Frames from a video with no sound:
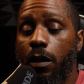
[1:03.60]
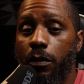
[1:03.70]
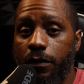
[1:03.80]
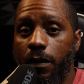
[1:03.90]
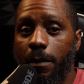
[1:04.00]

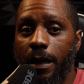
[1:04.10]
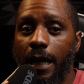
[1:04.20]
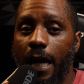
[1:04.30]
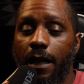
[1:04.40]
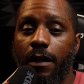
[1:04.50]
close to
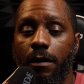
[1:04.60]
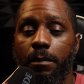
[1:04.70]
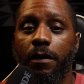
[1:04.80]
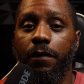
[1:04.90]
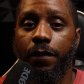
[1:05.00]
me and a little
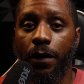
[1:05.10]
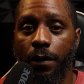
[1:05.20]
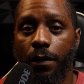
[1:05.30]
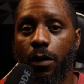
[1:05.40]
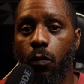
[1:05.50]
bit
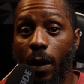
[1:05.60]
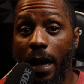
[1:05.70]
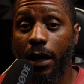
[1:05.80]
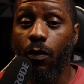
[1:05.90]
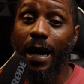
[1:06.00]
further
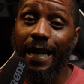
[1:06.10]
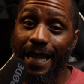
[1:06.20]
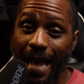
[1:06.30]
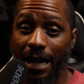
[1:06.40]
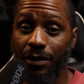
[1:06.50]
away. Quite
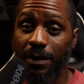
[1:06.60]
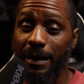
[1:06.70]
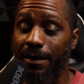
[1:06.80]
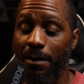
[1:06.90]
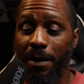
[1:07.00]

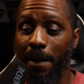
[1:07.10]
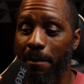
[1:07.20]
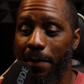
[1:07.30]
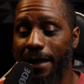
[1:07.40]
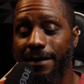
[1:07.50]
naturally, some of the
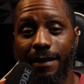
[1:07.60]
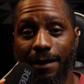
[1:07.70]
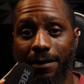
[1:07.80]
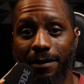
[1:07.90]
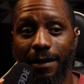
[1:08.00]
best
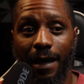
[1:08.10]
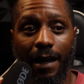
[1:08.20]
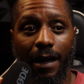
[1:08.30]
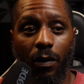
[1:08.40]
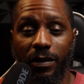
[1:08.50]
deals
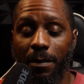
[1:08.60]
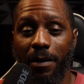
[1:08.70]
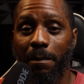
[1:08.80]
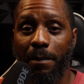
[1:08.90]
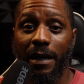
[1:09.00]
or mm-hmm. some
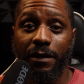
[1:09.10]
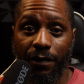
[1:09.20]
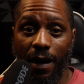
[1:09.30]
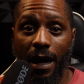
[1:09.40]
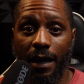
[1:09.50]
of the best
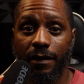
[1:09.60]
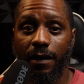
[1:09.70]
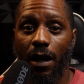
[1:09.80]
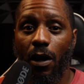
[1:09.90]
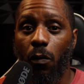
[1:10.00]

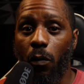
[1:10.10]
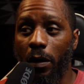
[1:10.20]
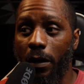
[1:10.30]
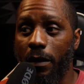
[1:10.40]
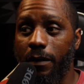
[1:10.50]
finds
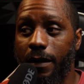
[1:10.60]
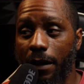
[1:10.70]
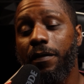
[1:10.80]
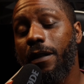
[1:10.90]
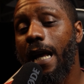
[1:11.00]
were
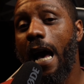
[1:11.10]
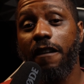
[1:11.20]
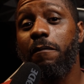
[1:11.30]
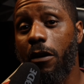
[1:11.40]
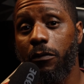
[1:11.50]
definitely mm-hmm.
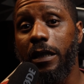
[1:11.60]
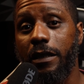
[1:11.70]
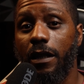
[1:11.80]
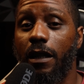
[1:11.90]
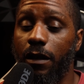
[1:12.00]
out of my
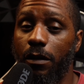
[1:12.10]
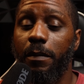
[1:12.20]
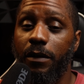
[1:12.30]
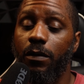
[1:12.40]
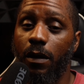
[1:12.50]
reach and a little
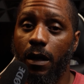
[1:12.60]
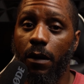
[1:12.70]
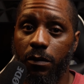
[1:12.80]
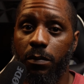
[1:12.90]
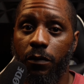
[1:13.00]
bit too
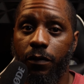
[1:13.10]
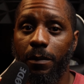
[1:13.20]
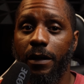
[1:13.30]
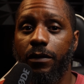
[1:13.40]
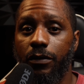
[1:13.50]
uncomfortable for
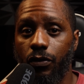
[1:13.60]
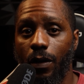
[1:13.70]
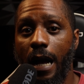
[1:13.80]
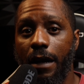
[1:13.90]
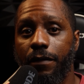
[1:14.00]
me to mm-hmm.
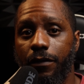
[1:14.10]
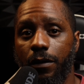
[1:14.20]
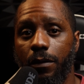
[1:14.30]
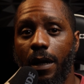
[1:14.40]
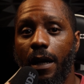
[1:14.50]
drive
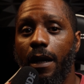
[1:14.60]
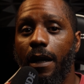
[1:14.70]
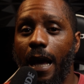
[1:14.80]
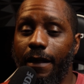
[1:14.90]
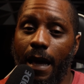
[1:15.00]
to.
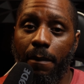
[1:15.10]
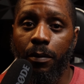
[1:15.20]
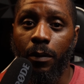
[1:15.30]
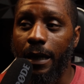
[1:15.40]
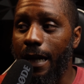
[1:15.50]
At that
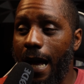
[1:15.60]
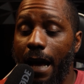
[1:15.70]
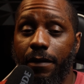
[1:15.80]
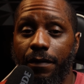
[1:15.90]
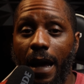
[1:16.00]
point, I
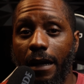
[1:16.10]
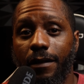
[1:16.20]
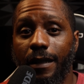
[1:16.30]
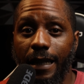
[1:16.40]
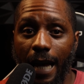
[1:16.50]
had to
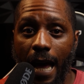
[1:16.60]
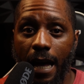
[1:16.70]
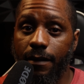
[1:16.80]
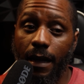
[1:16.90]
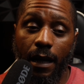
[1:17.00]
factor in
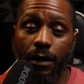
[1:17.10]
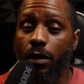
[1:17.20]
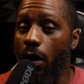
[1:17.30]
gas and